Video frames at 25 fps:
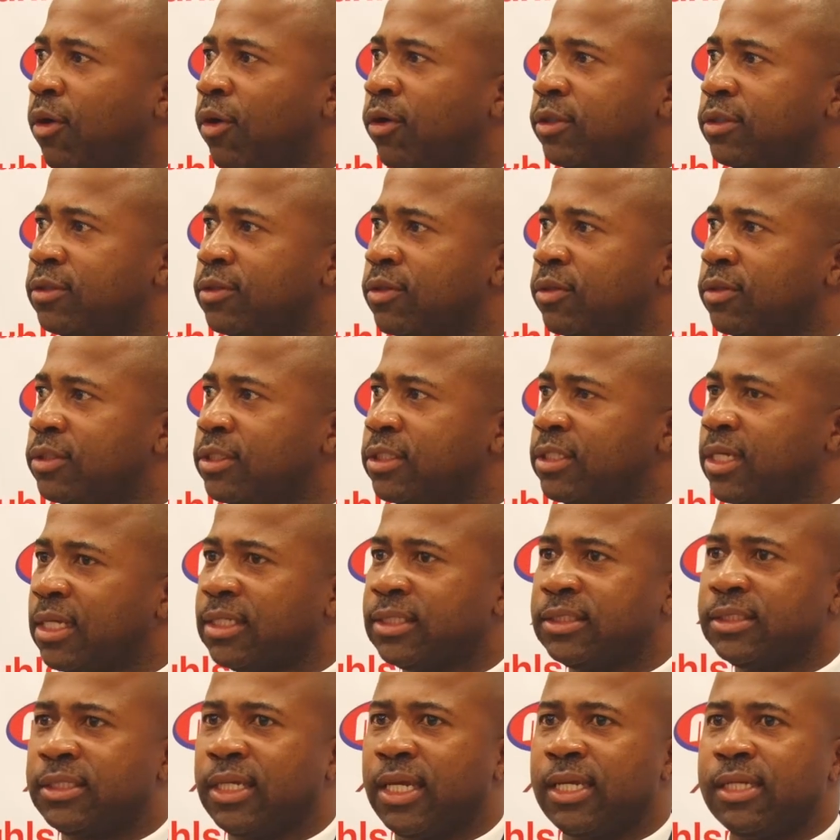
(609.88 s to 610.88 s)
on
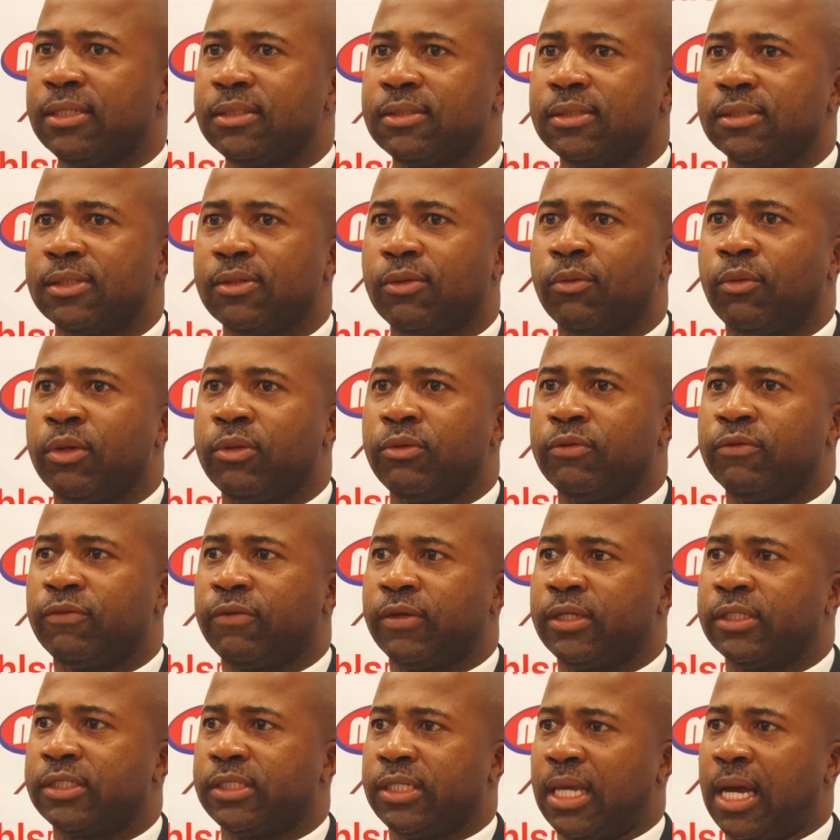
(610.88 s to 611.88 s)
Saturday when we
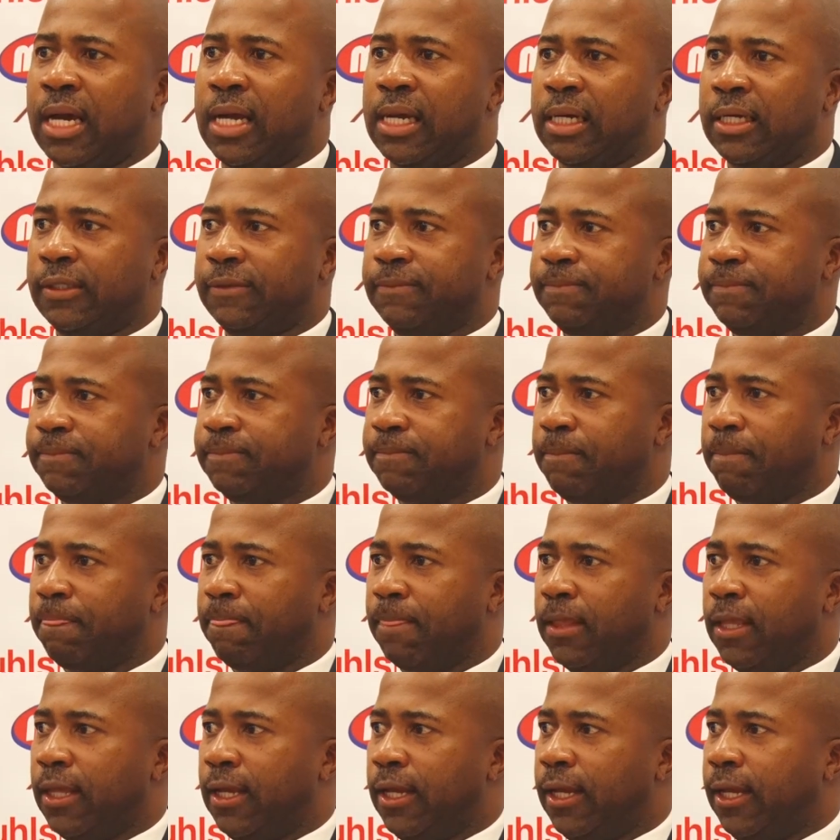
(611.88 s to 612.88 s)
face Yanga.
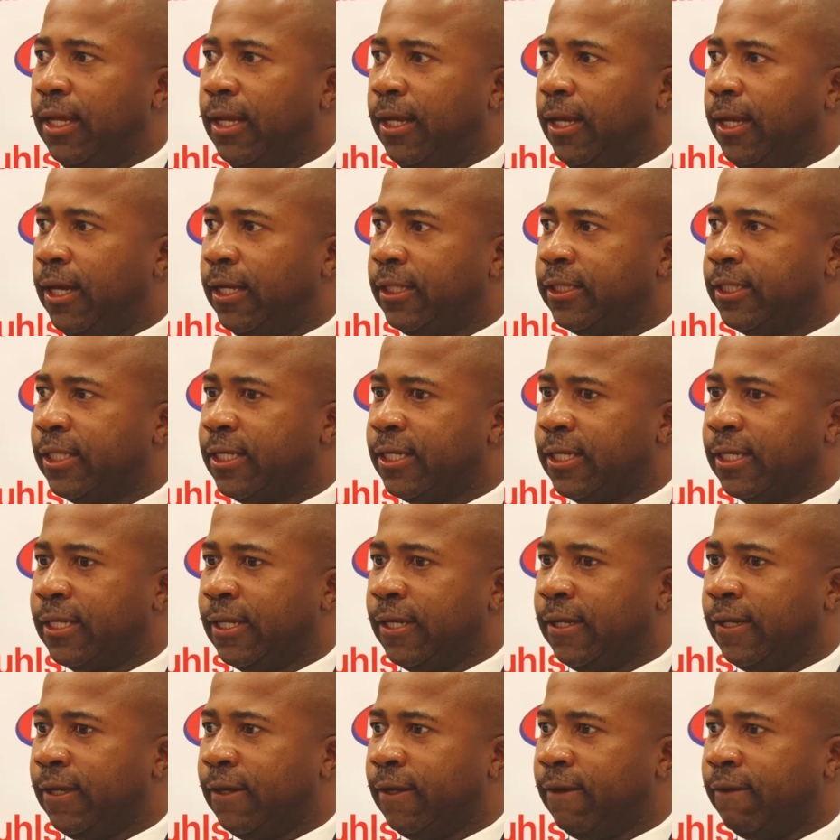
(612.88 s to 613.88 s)
I think
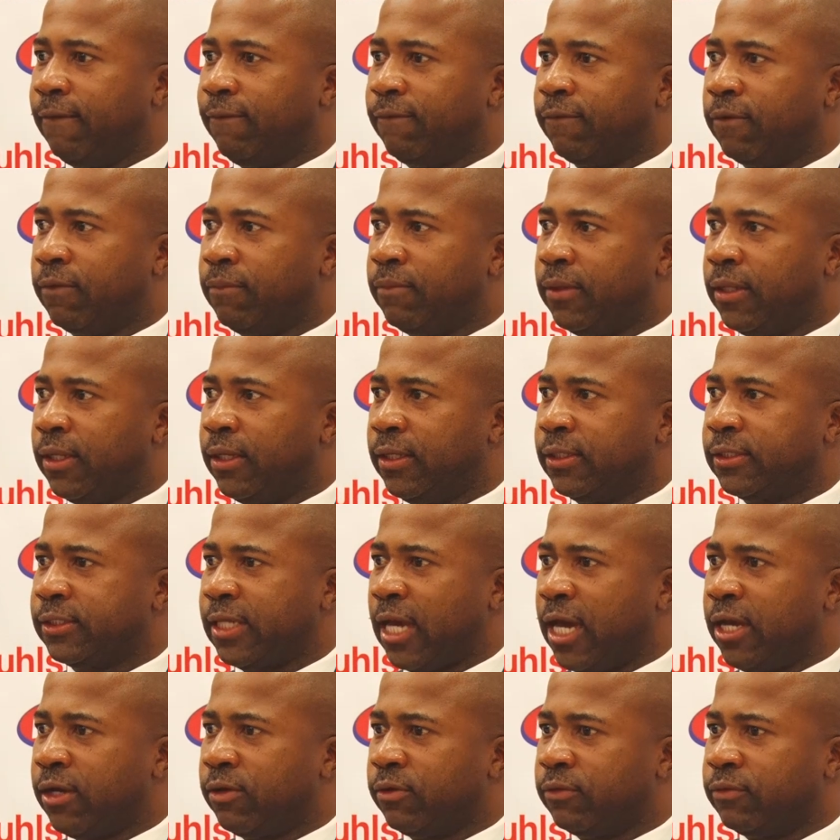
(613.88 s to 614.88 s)
from the
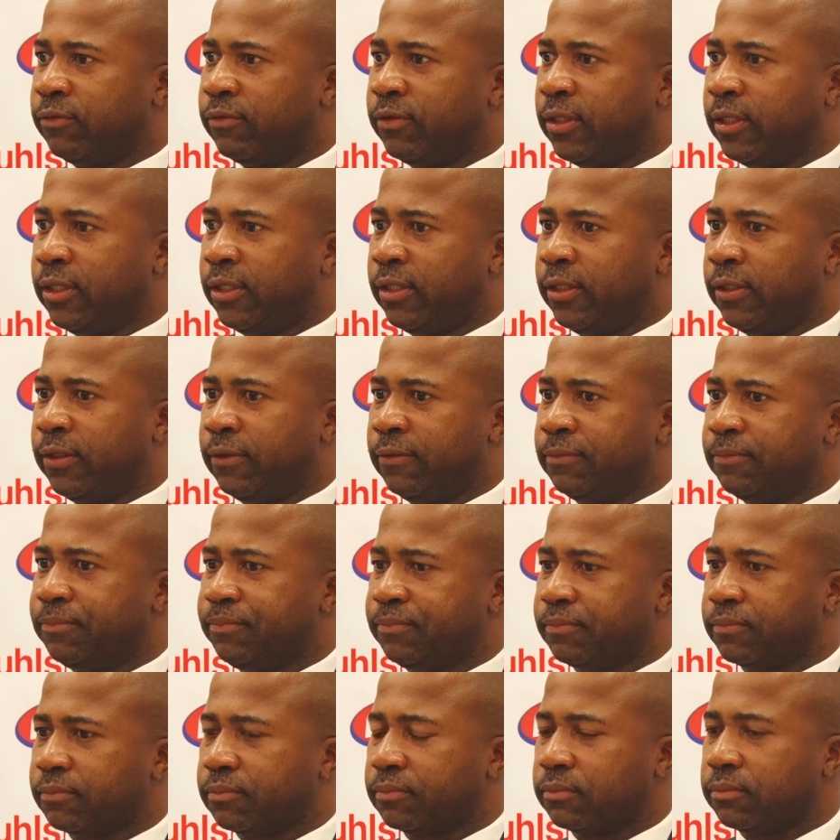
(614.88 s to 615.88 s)
side of the
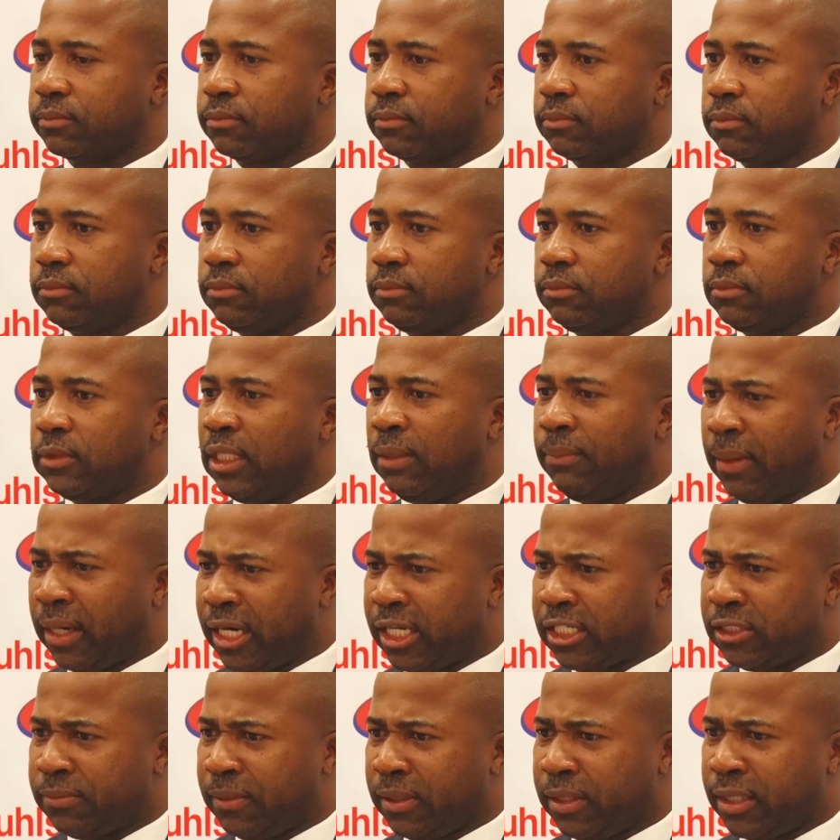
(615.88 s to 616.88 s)

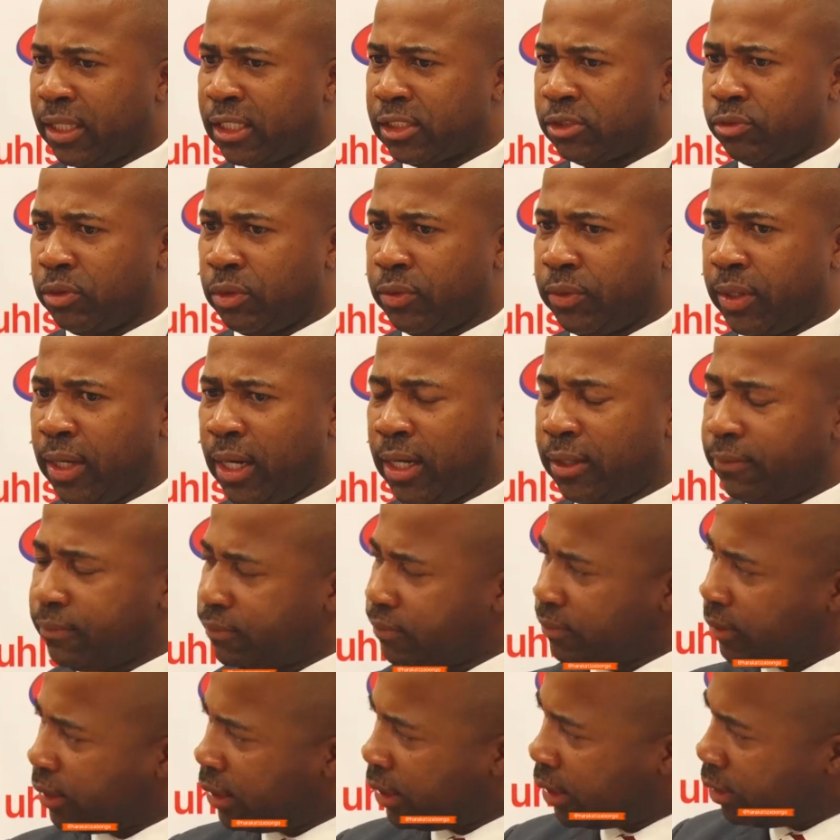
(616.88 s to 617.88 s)
management, that's where we are.
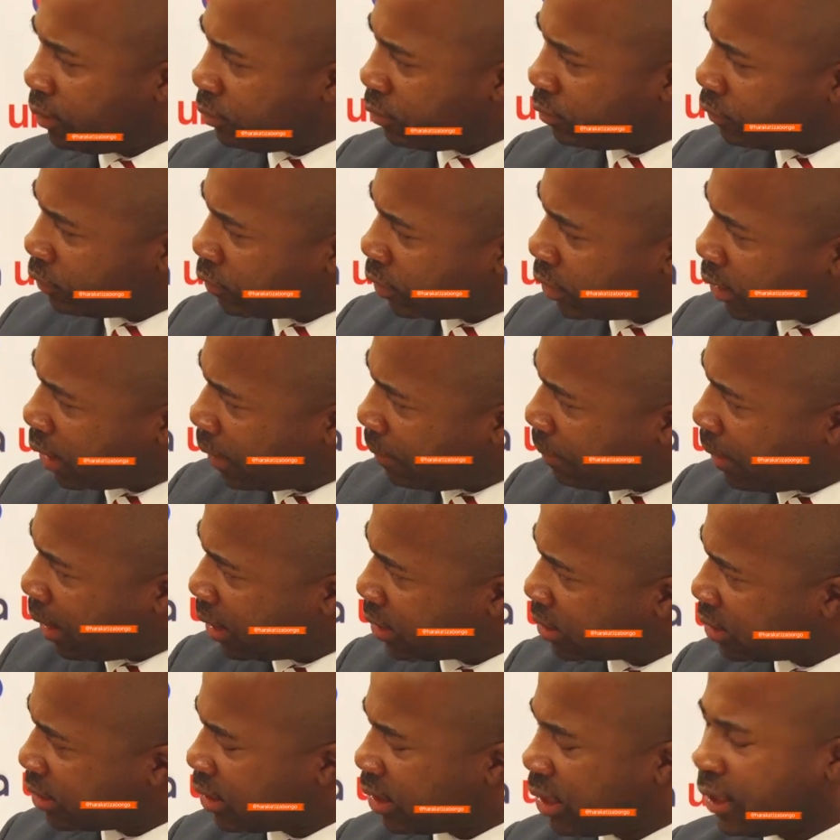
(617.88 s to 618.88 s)
We've got
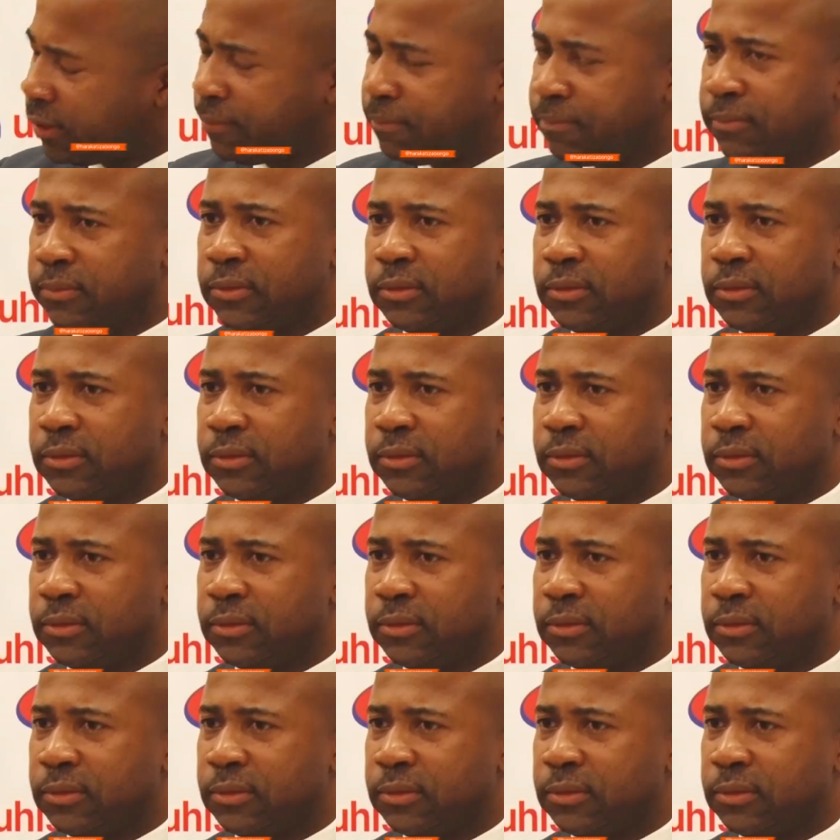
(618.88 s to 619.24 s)
Abbas here.